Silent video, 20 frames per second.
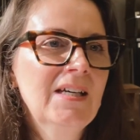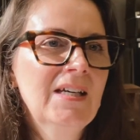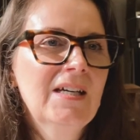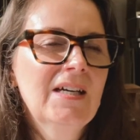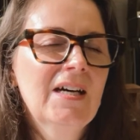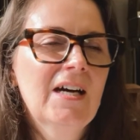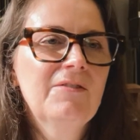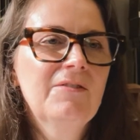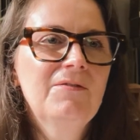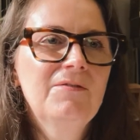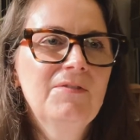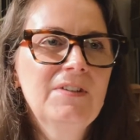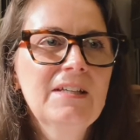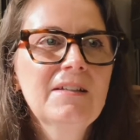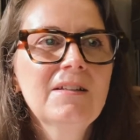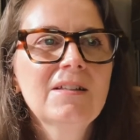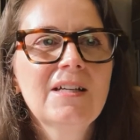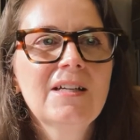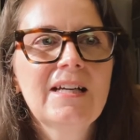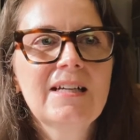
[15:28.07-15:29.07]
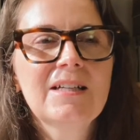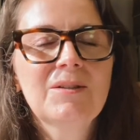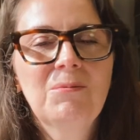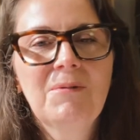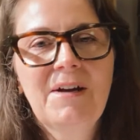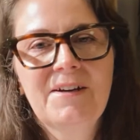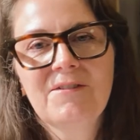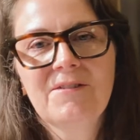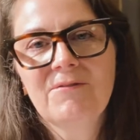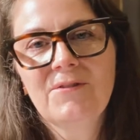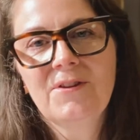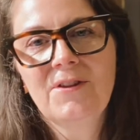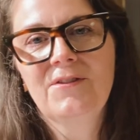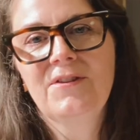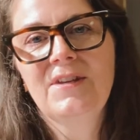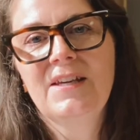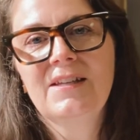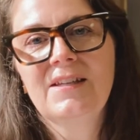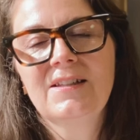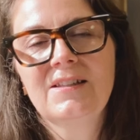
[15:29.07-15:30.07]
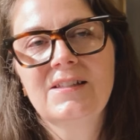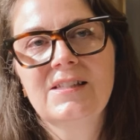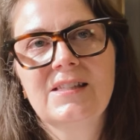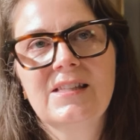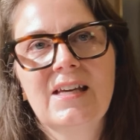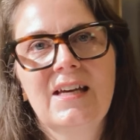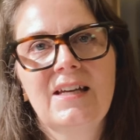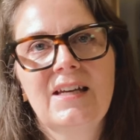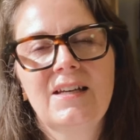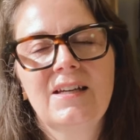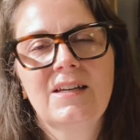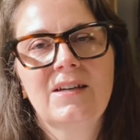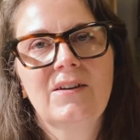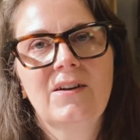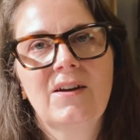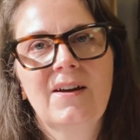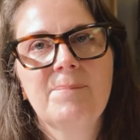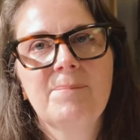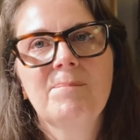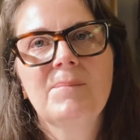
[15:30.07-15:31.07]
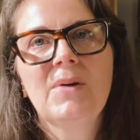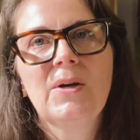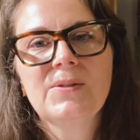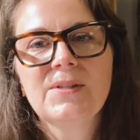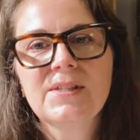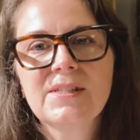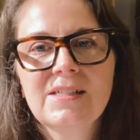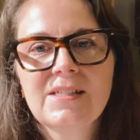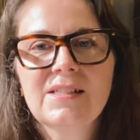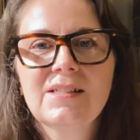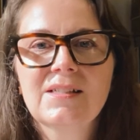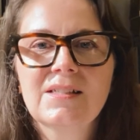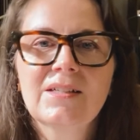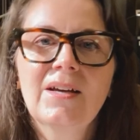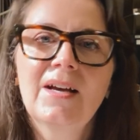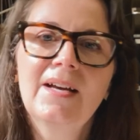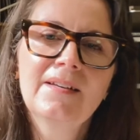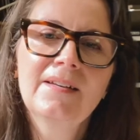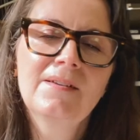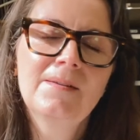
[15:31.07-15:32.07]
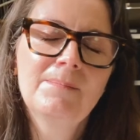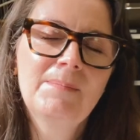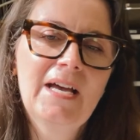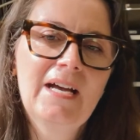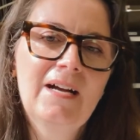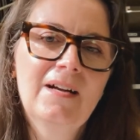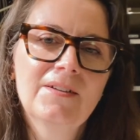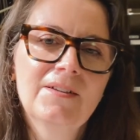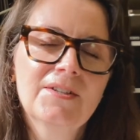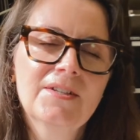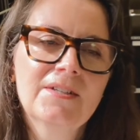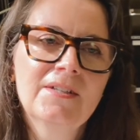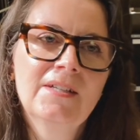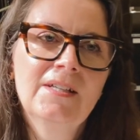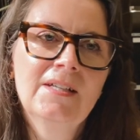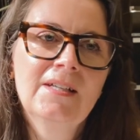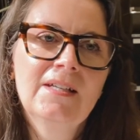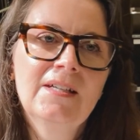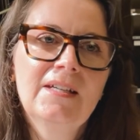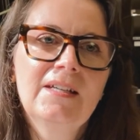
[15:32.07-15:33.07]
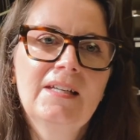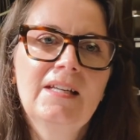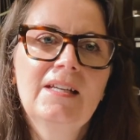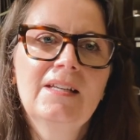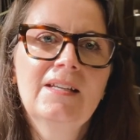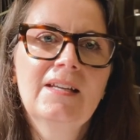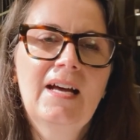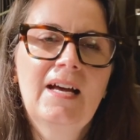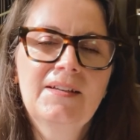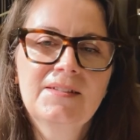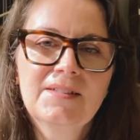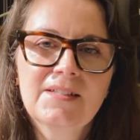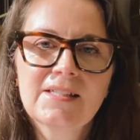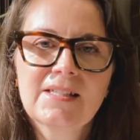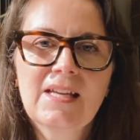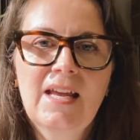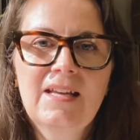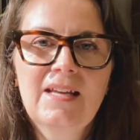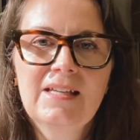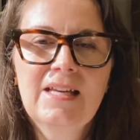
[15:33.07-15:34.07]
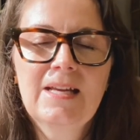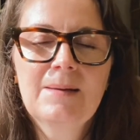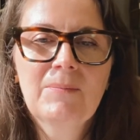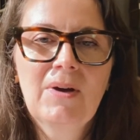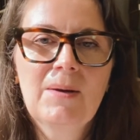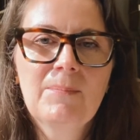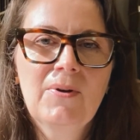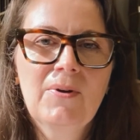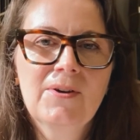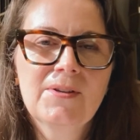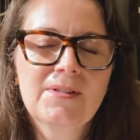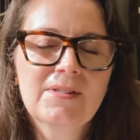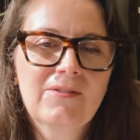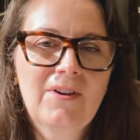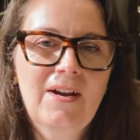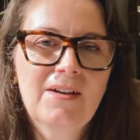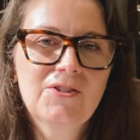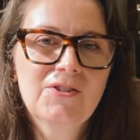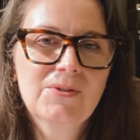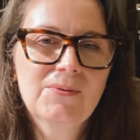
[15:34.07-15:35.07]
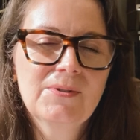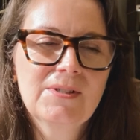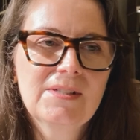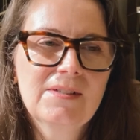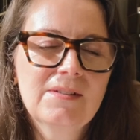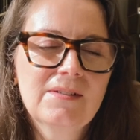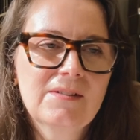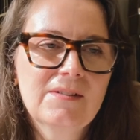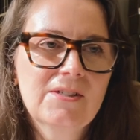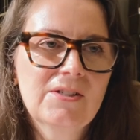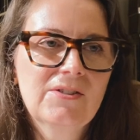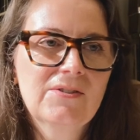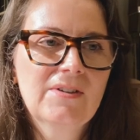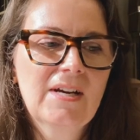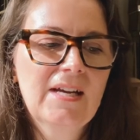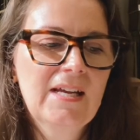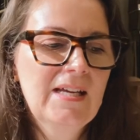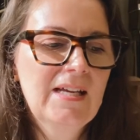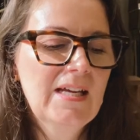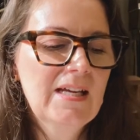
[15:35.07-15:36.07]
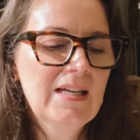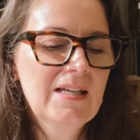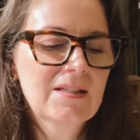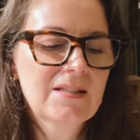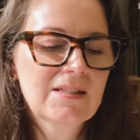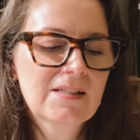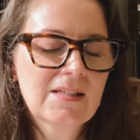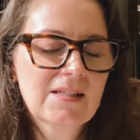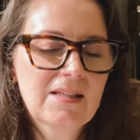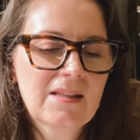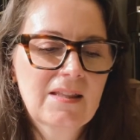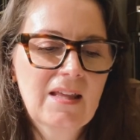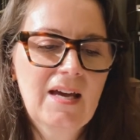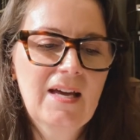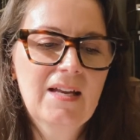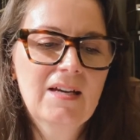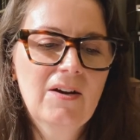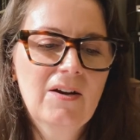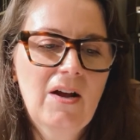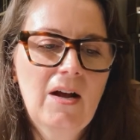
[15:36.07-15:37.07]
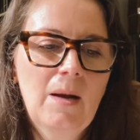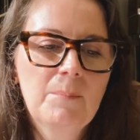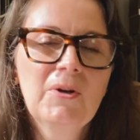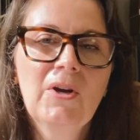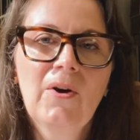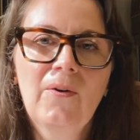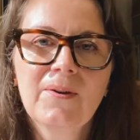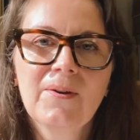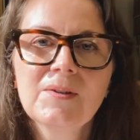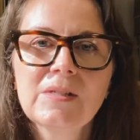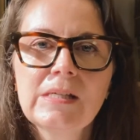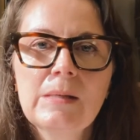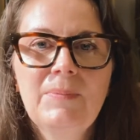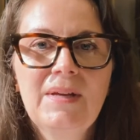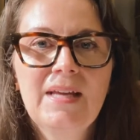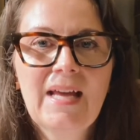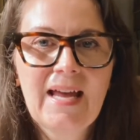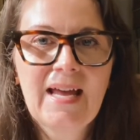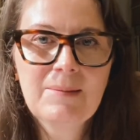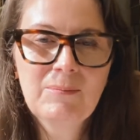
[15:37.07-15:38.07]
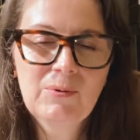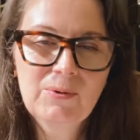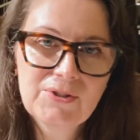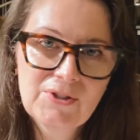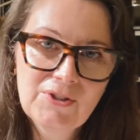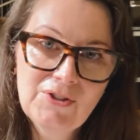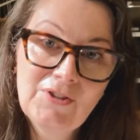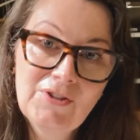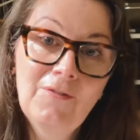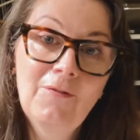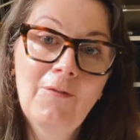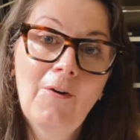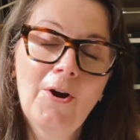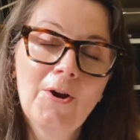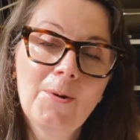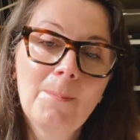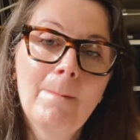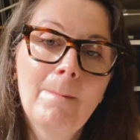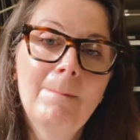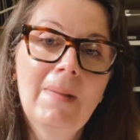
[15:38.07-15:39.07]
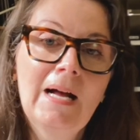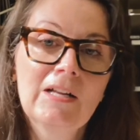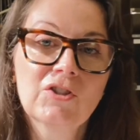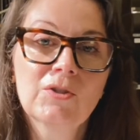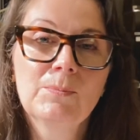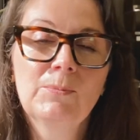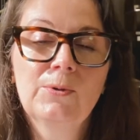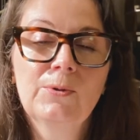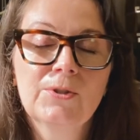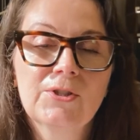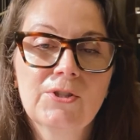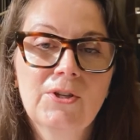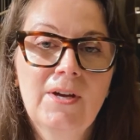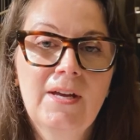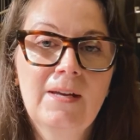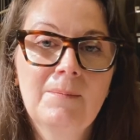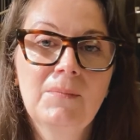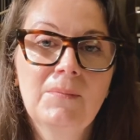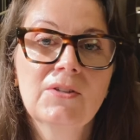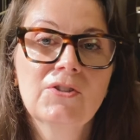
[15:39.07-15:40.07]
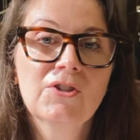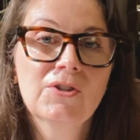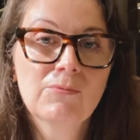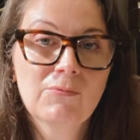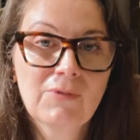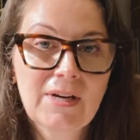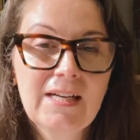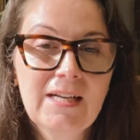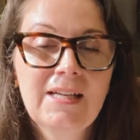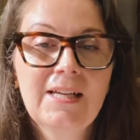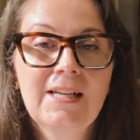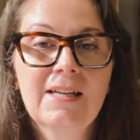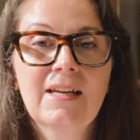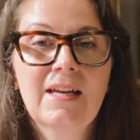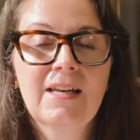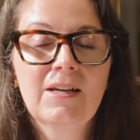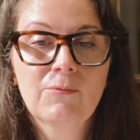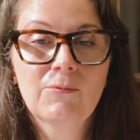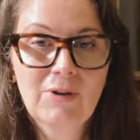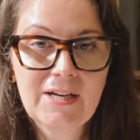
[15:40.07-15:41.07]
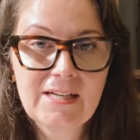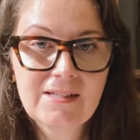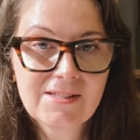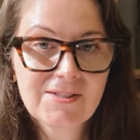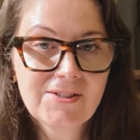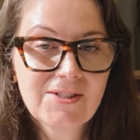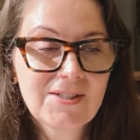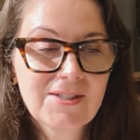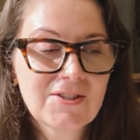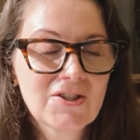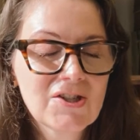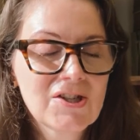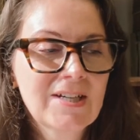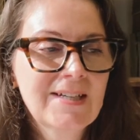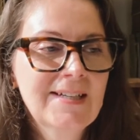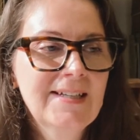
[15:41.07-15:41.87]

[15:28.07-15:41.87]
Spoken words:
I feel like one of the things that I'm most excited about in undertaking my postgraduate degree is that I'm going to be able to devote much more time to reading and research.